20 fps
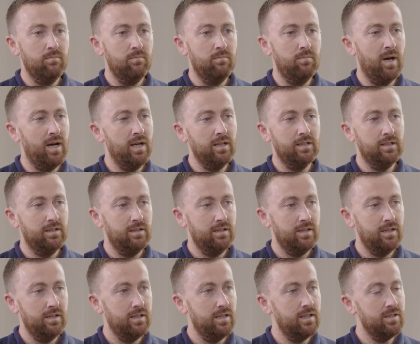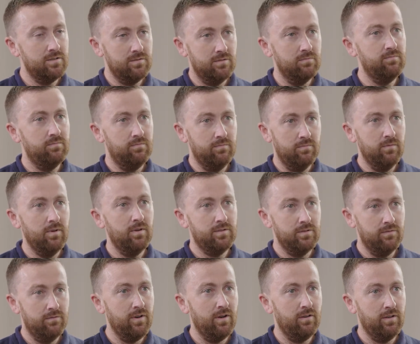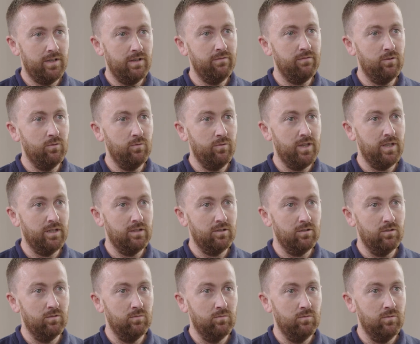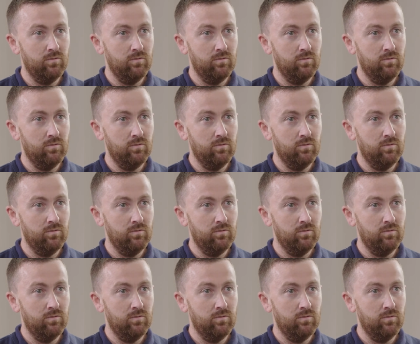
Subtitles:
But it's a very difficult thing to call.